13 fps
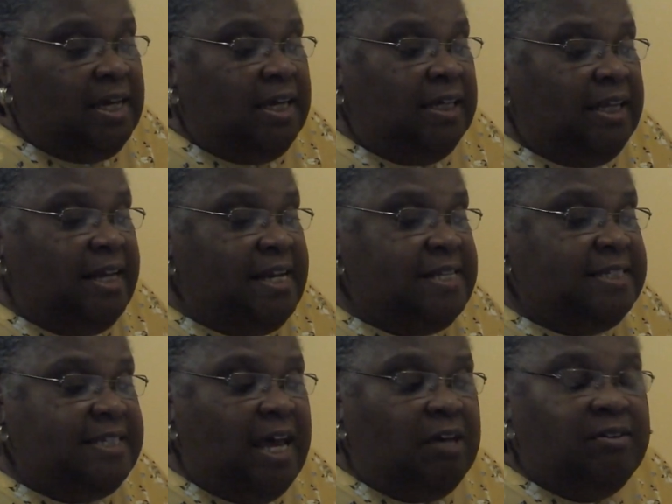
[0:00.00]
Let us
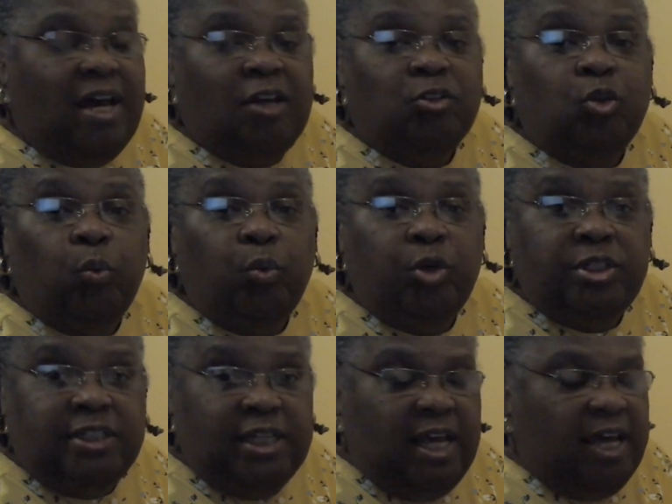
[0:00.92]
sound out the word
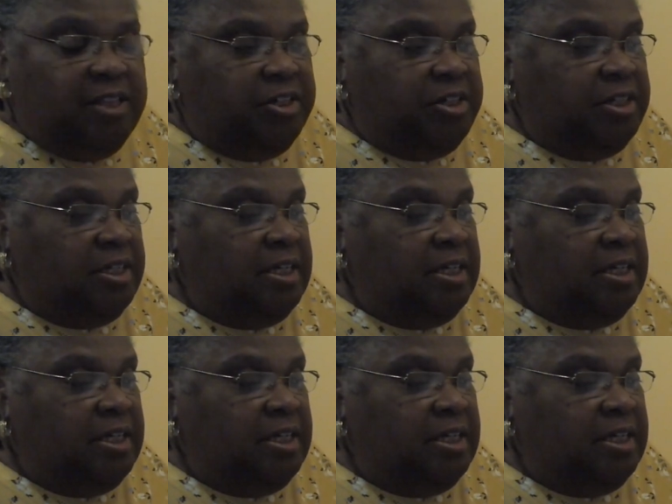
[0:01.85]
together.